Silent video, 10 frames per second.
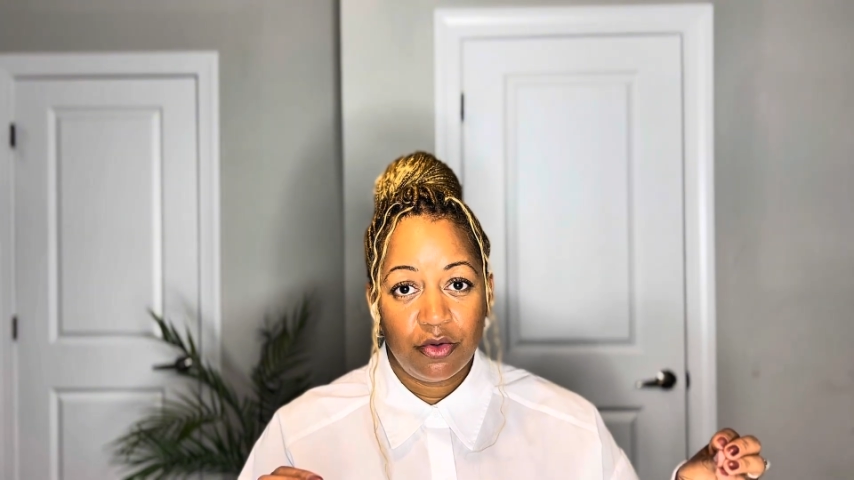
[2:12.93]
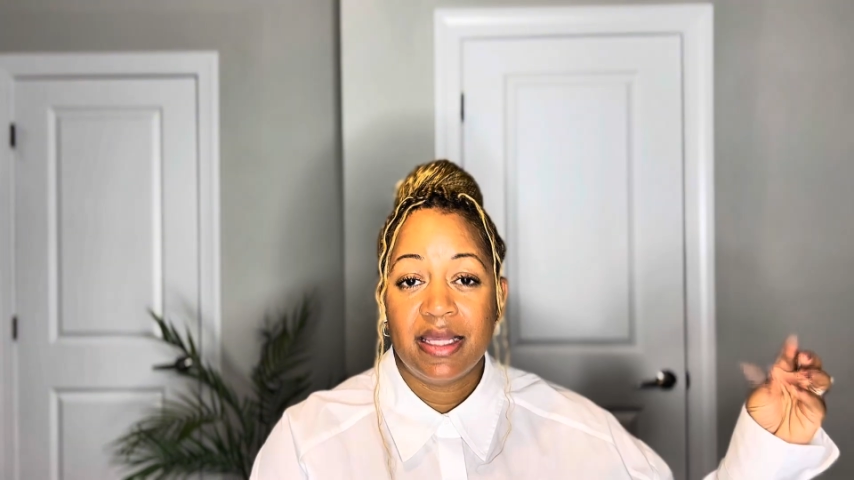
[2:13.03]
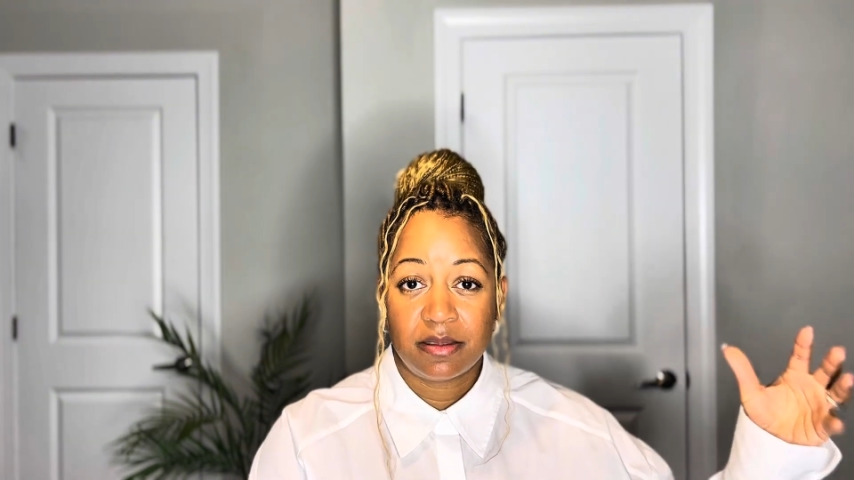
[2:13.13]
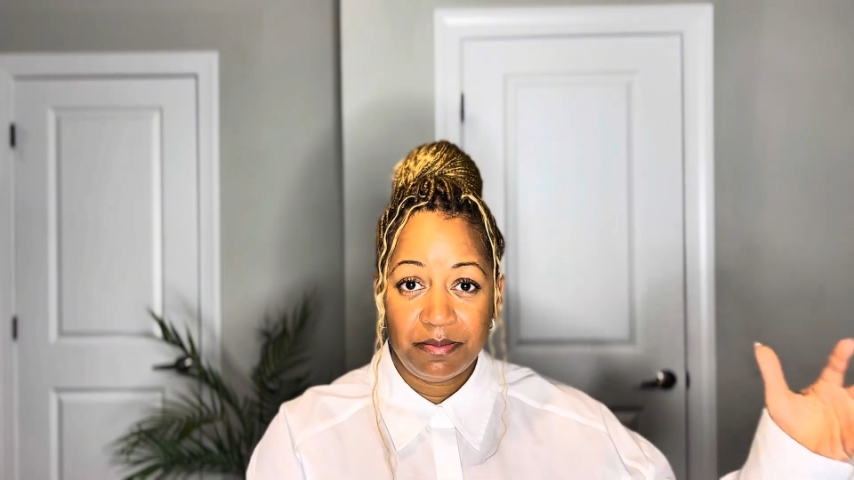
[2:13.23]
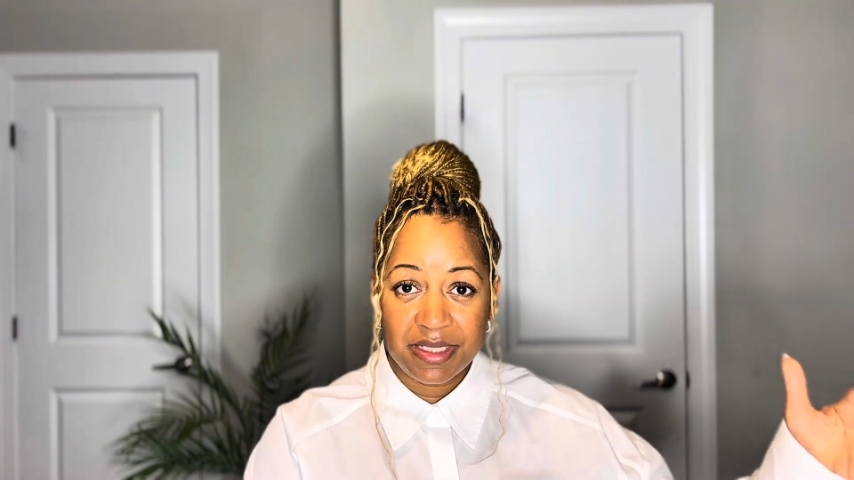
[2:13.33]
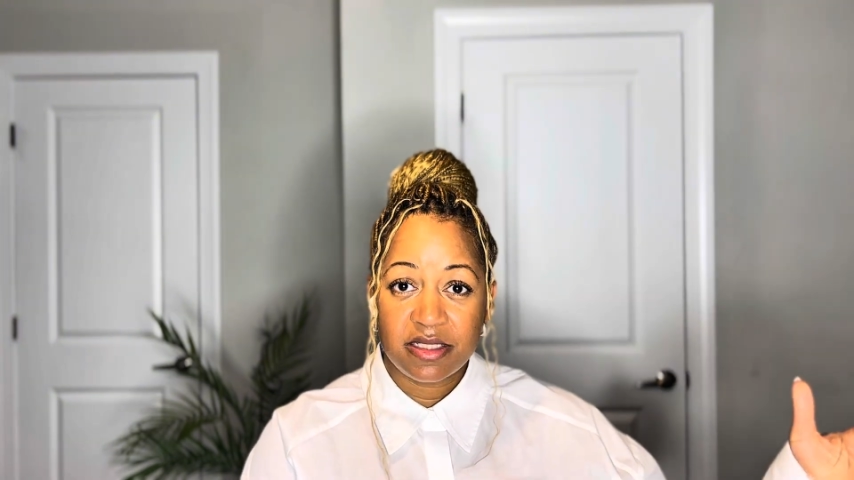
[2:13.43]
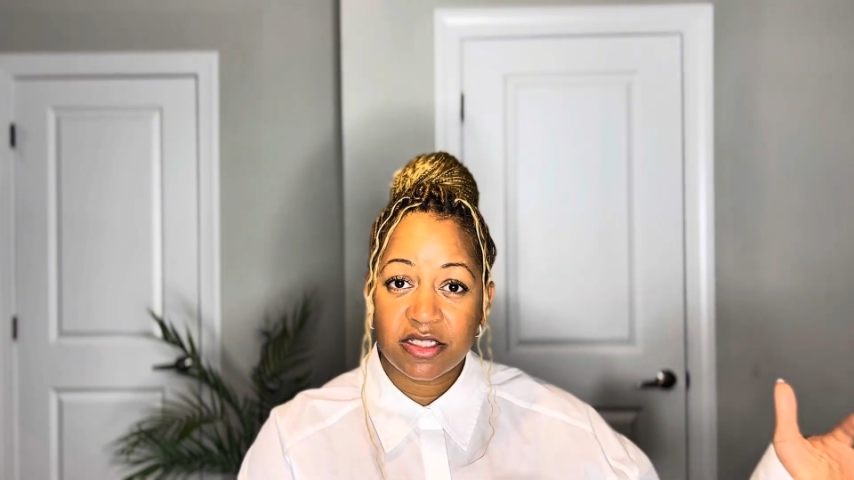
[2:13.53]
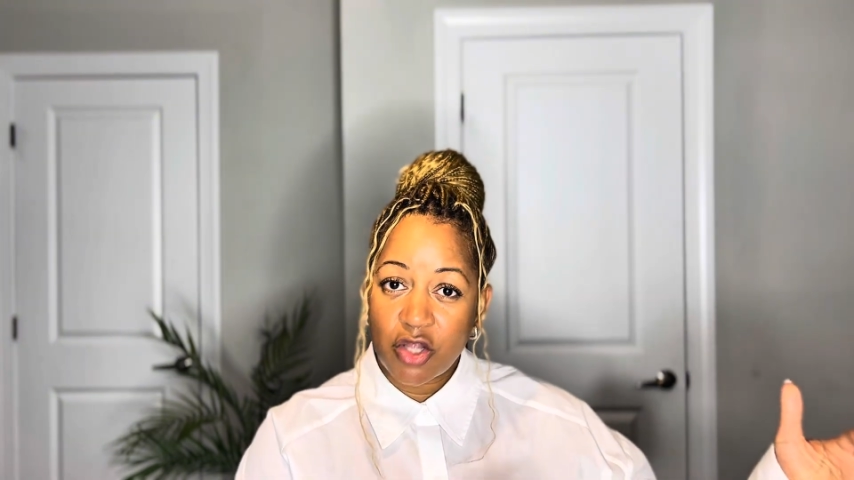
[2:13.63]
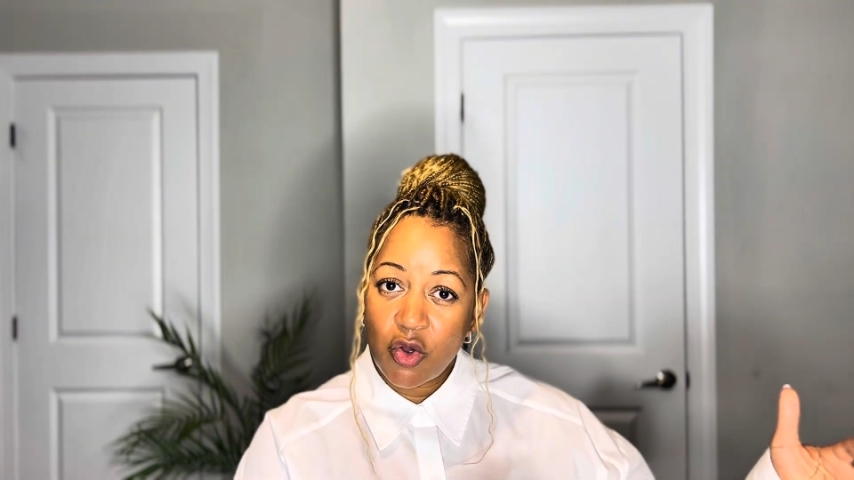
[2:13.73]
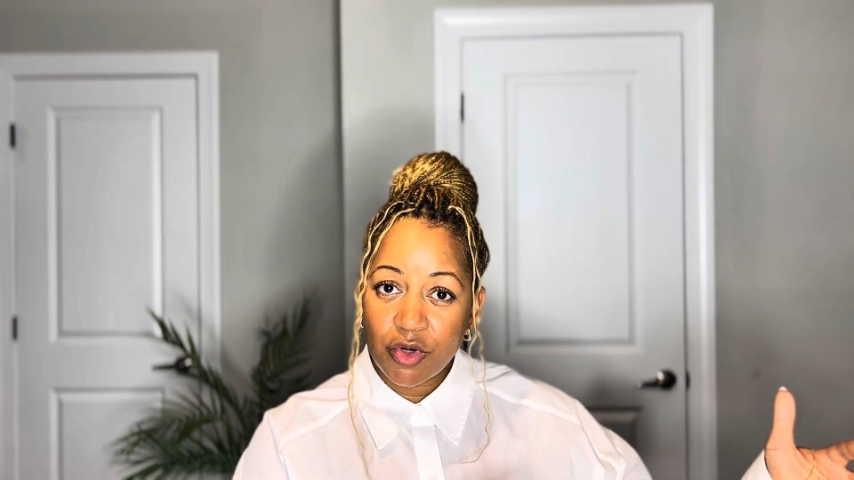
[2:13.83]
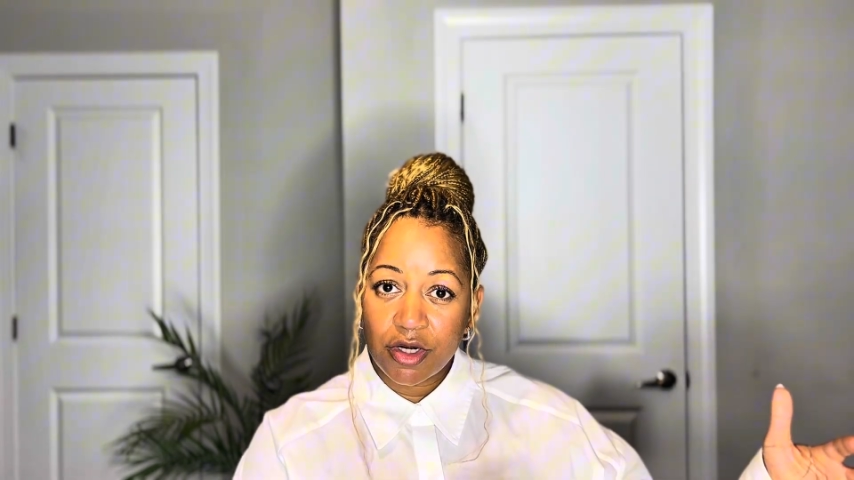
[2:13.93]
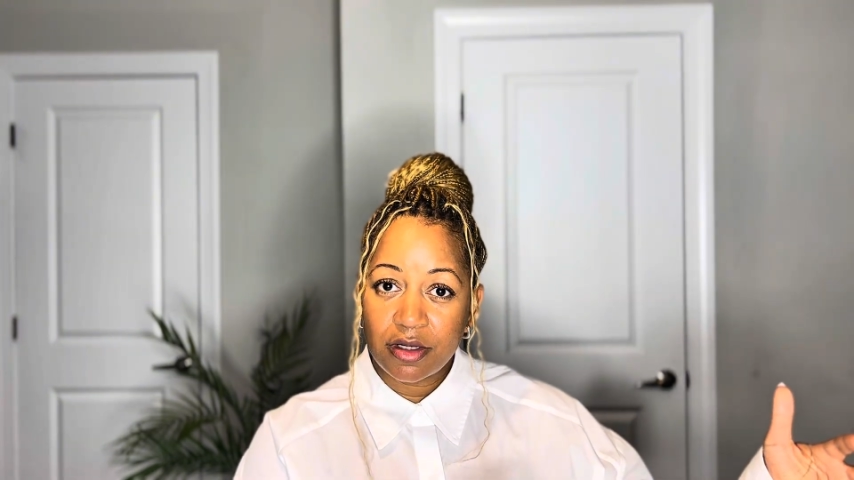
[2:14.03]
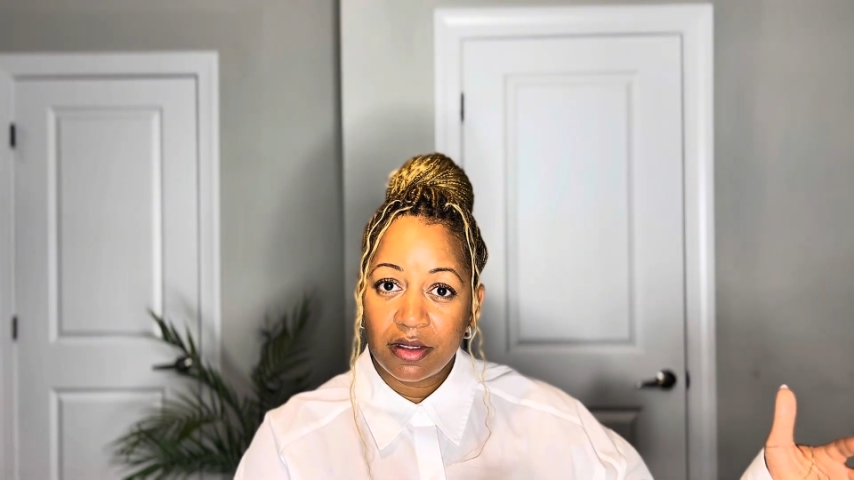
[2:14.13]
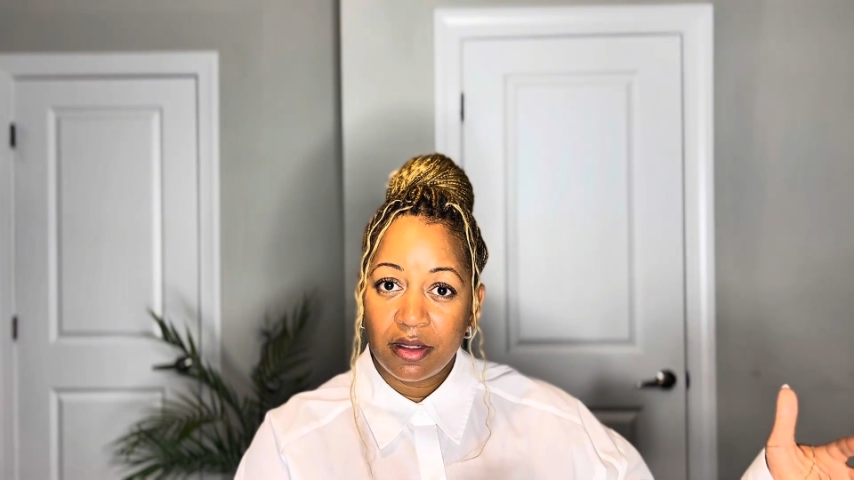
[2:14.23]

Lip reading: as a business owner.